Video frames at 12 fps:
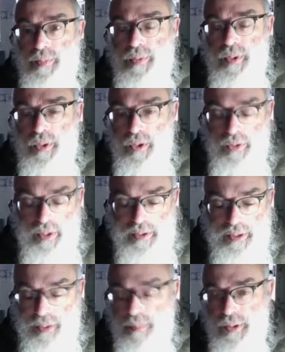there are
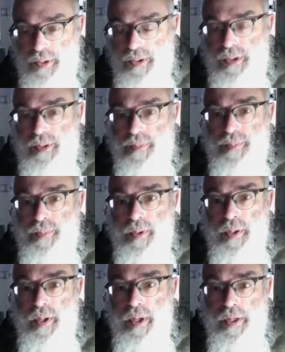symbols.
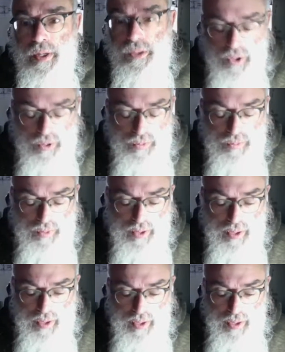So
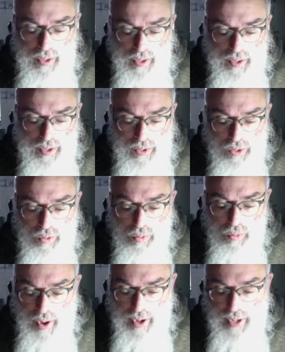the
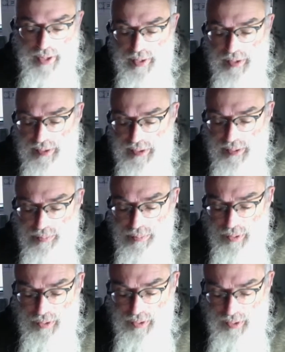way the
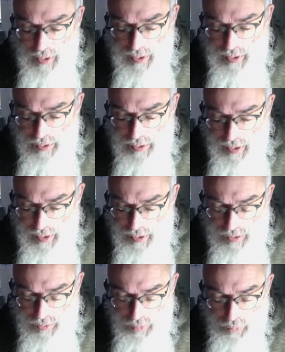symbol
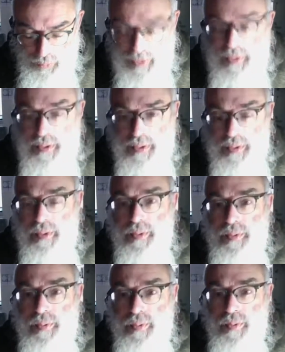is written,
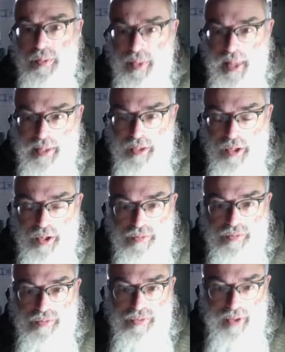that
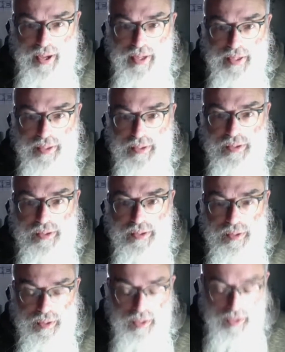conveys
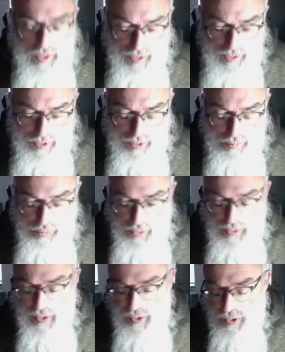a
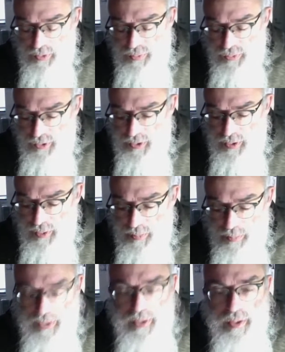completely different
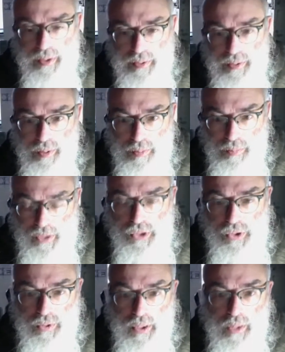
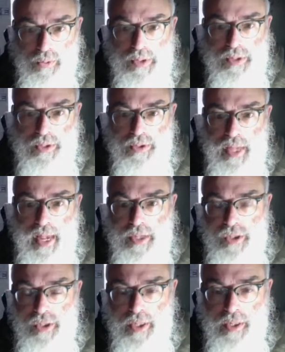picture. In other words, there's
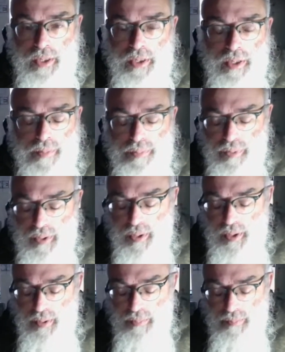actually
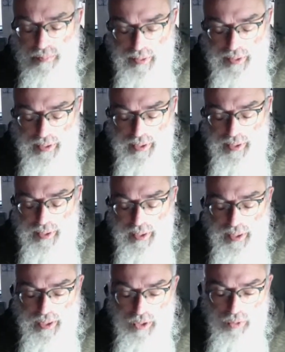meaning in the